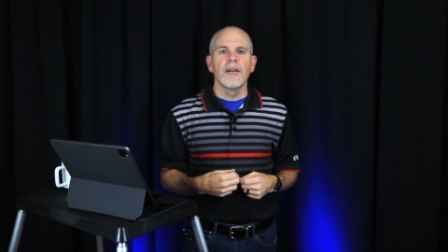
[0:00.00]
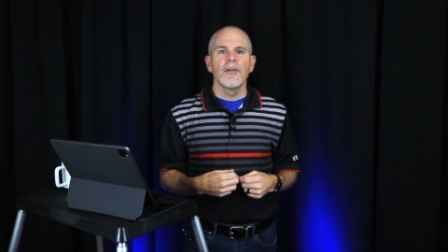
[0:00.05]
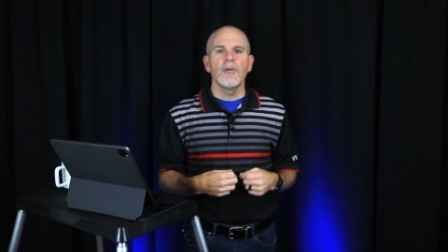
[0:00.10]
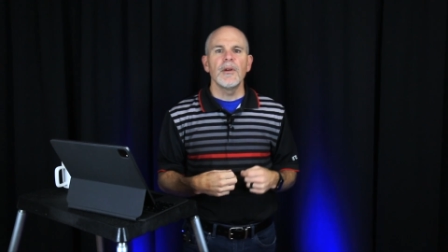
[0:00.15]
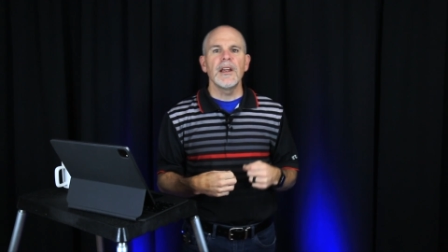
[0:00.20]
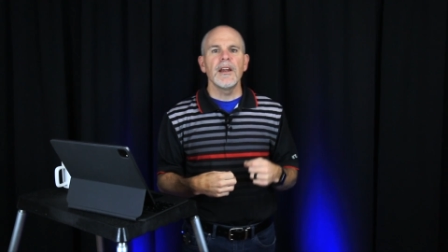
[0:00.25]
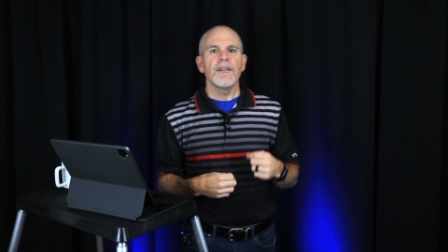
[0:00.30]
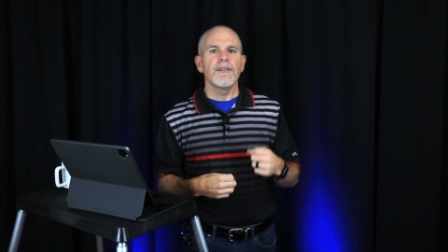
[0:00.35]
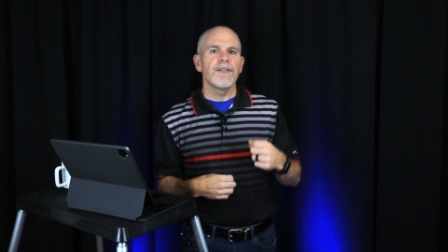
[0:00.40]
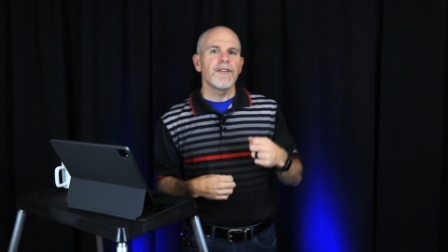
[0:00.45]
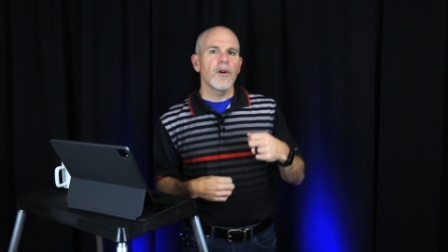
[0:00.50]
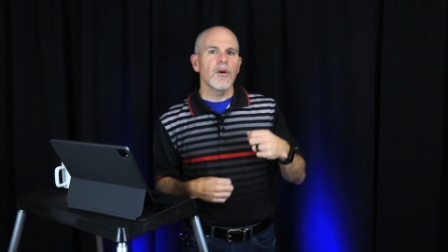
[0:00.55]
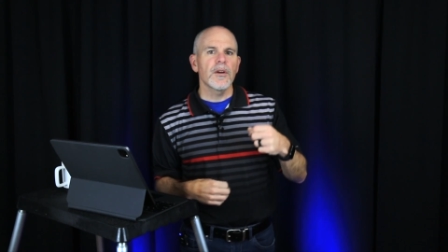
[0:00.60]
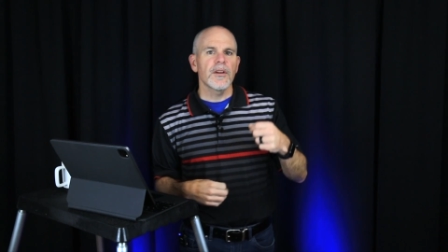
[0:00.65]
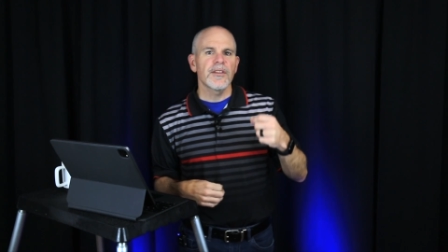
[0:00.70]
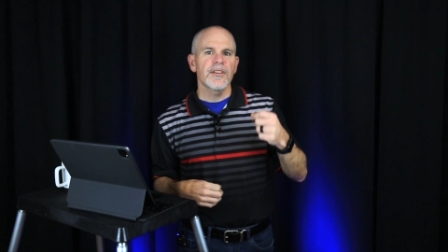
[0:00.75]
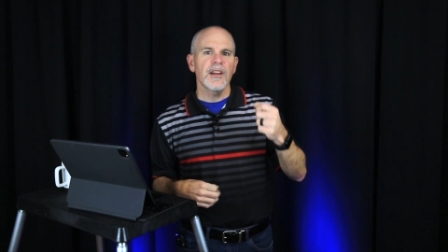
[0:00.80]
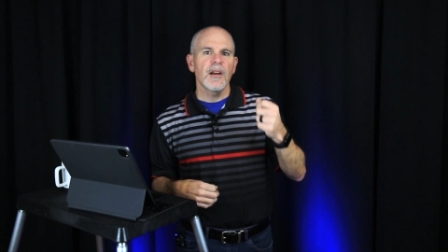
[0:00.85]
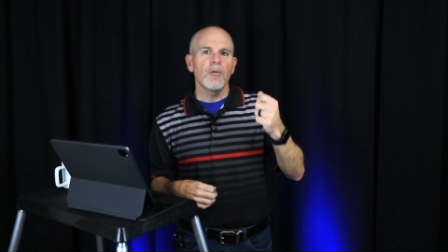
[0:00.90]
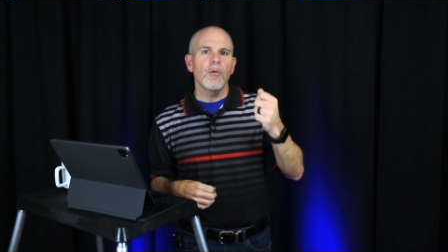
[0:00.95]
We get
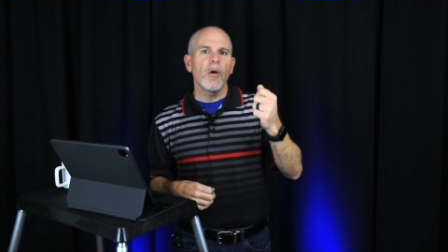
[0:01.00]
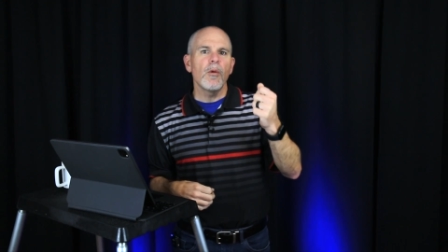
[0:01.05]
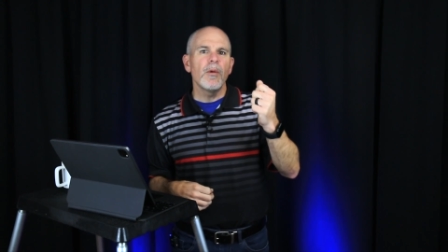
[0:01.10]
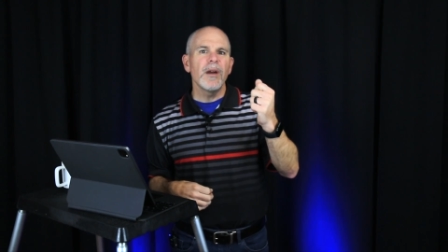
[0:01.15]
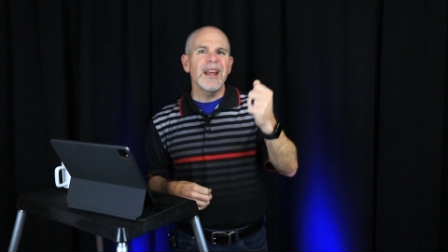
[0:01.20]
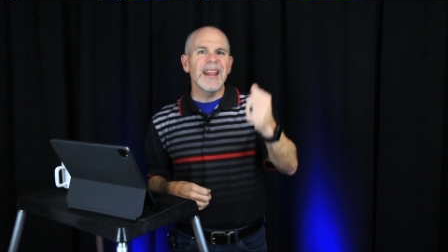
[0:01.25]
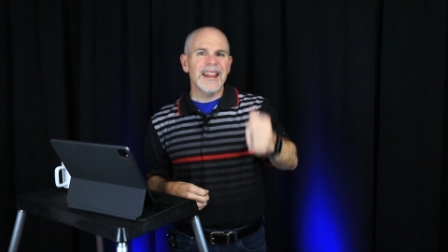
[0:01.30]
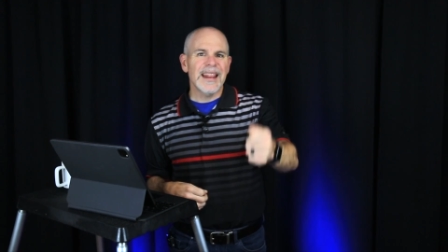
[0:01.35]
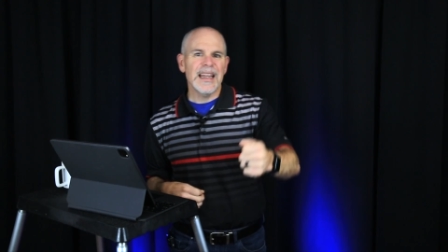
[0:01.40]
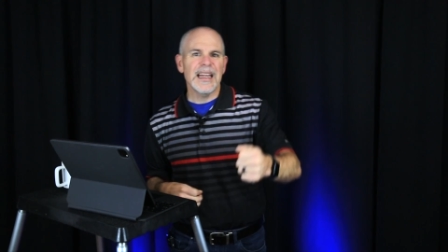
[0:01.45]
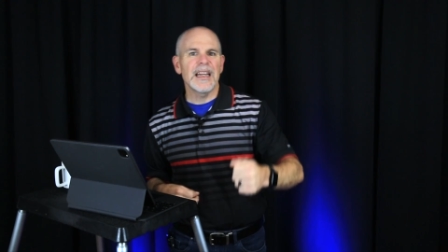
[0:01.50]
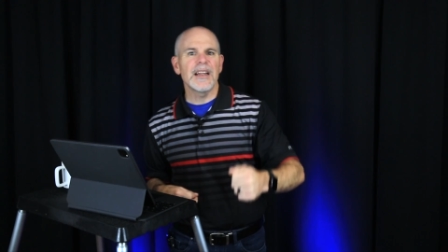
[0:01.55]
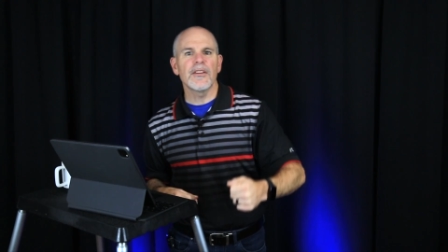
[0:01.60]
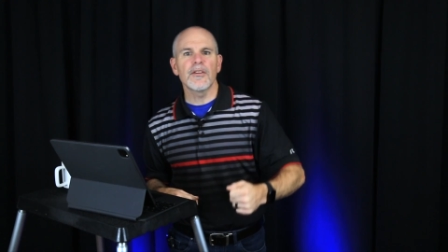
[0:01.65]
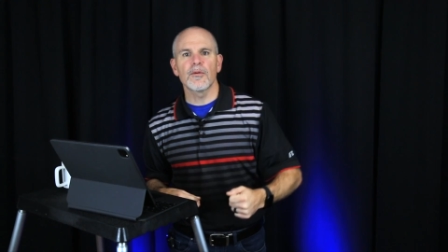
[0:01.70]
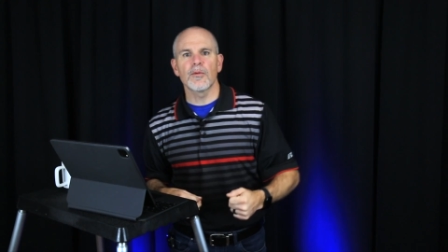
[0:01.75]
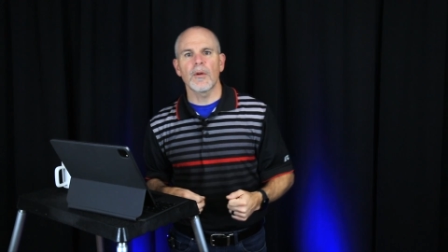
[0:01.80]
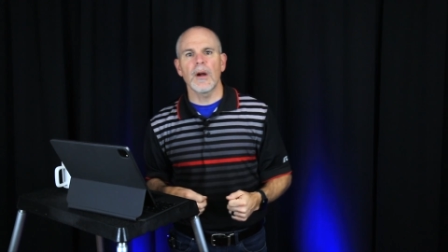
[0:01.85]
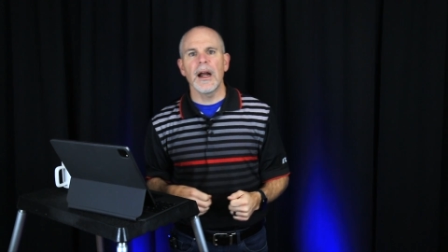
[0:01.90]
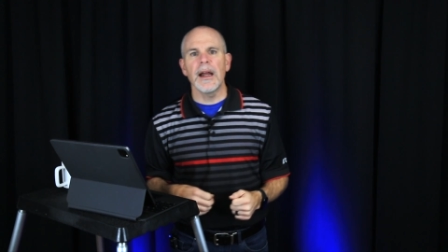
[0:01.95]
focused on what we think
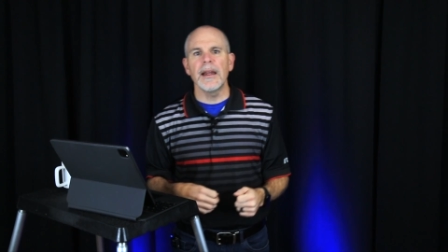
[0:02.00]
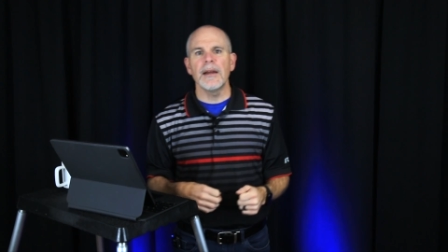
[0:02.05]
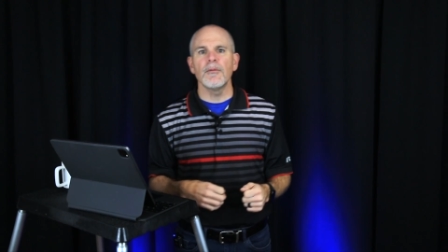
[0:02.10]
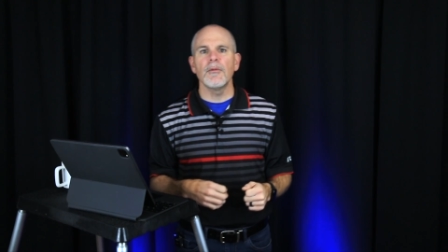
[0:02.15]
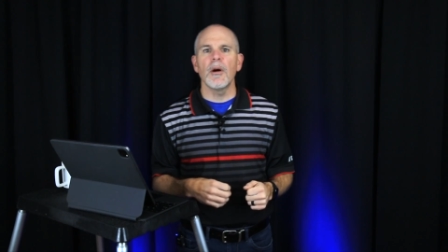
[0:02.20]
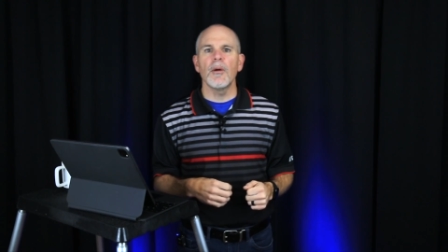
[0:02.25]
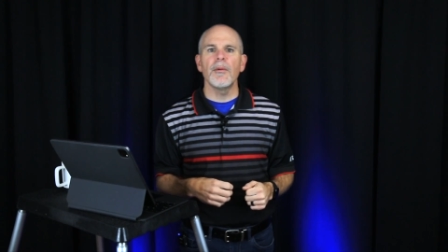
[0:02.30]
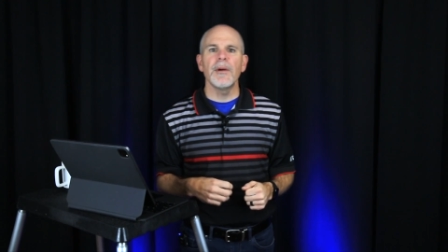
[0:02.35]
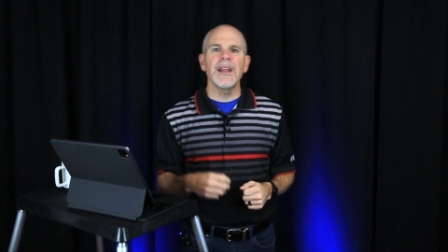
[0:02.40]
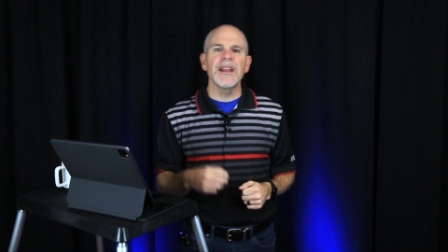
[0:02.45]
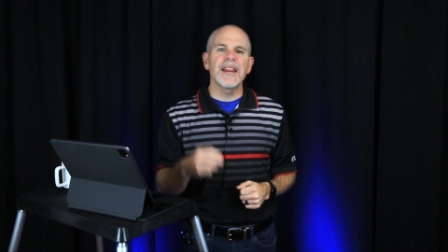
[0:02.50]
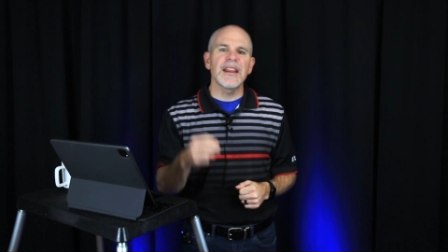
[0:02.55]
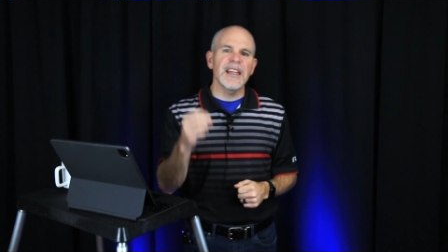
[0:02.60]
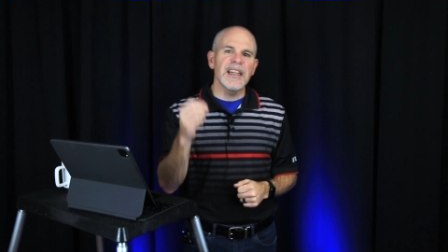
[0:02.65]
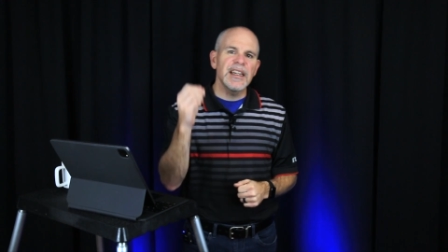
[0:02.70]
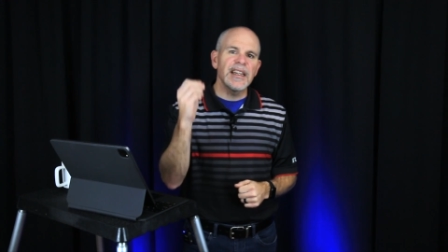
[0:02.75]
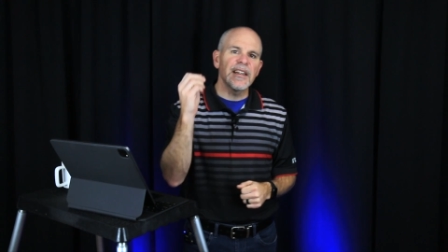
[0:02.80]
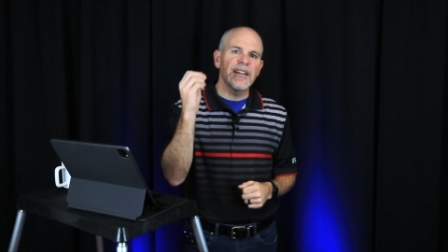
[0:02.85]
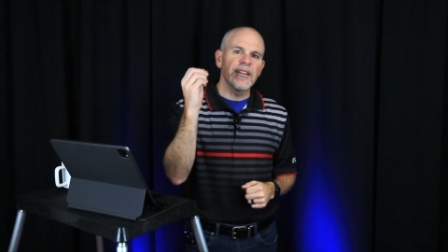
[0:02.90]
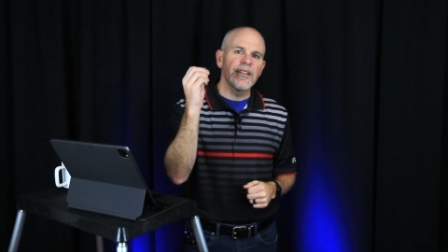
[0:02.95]
is right, what we
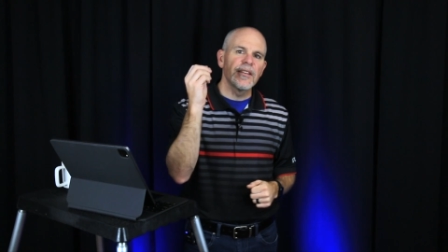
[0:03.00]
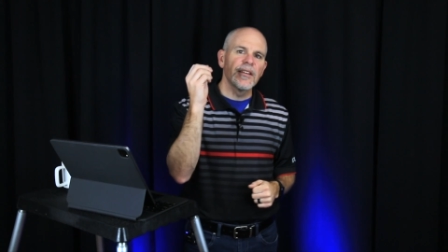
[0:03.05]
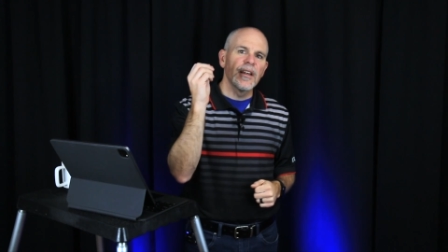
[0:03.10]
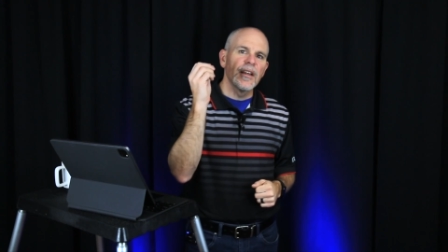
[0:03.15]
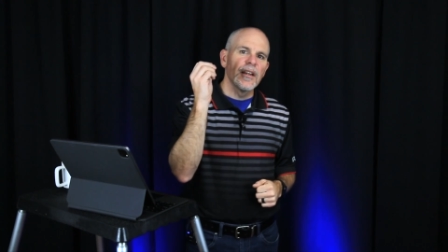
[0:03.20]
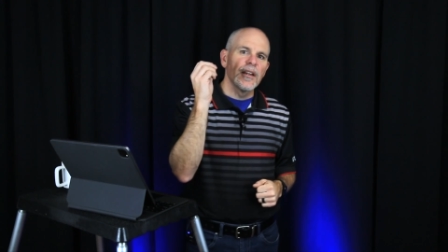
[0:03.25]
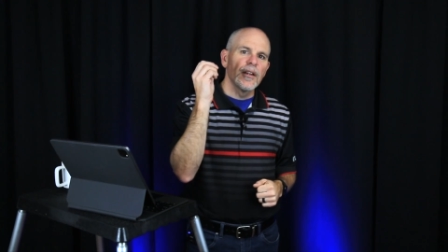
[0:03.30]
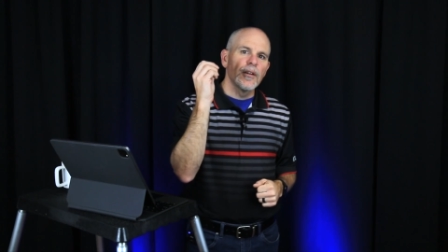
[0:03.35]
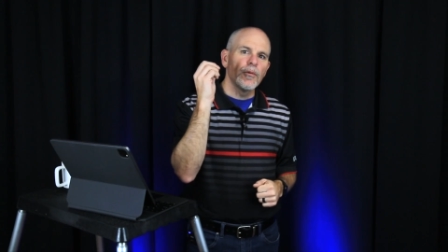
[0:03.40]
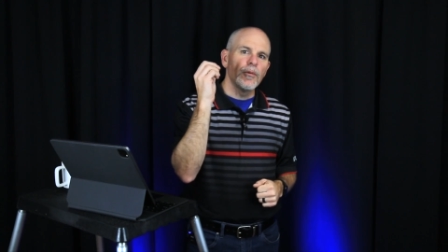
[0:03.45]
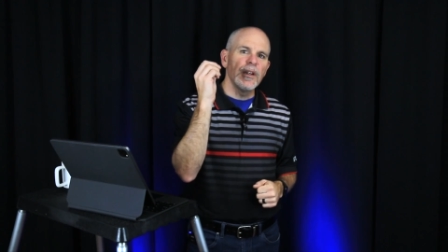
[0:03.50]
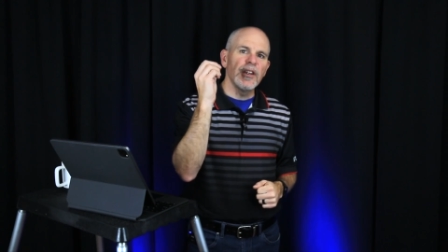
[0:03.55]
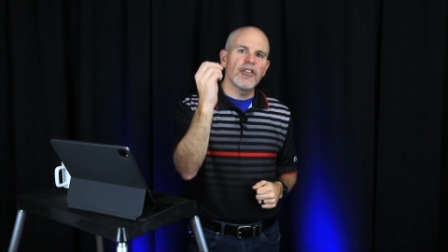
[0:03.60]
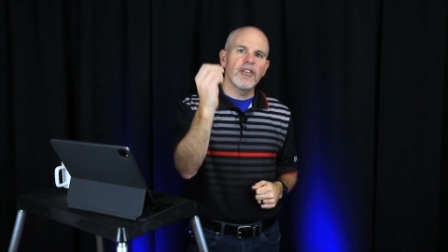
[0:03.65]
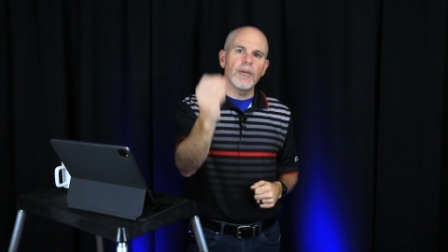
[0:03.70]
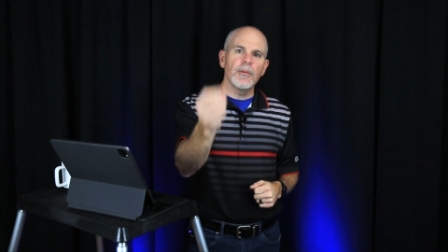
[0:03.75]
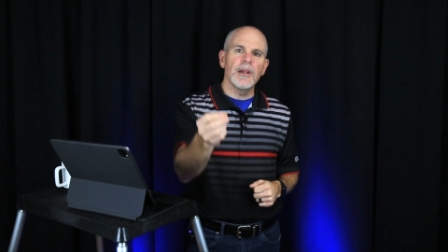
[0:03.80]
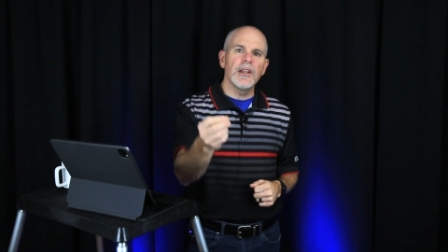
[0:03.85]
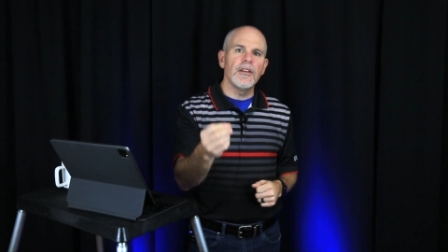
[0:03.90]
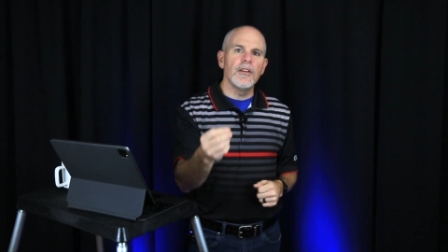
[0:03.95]
think is we should be